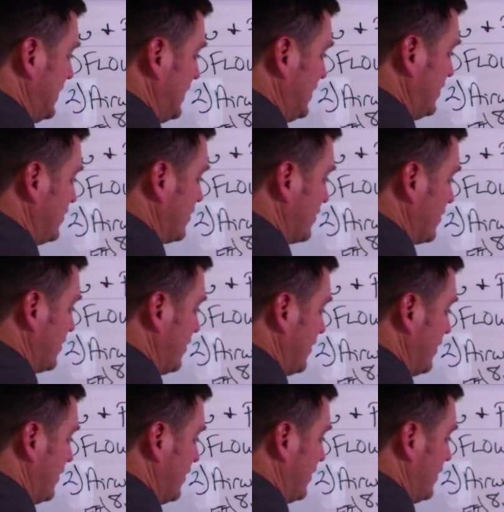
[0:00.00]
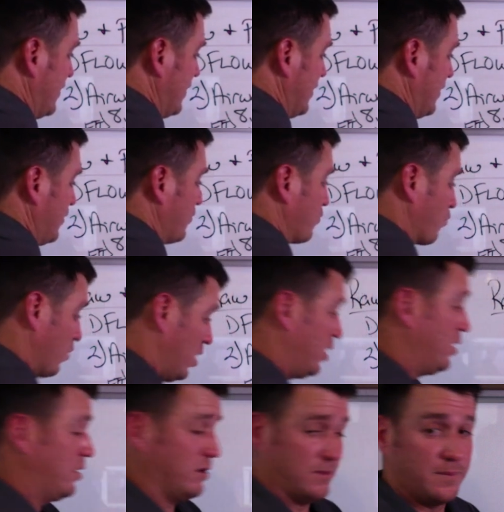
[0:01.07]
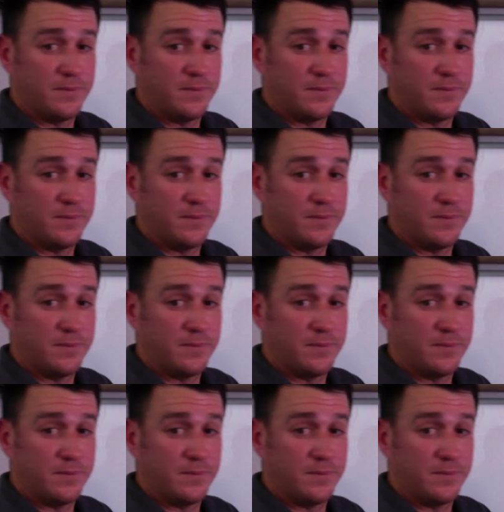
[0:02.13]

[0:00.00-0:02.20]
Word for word: in your raw.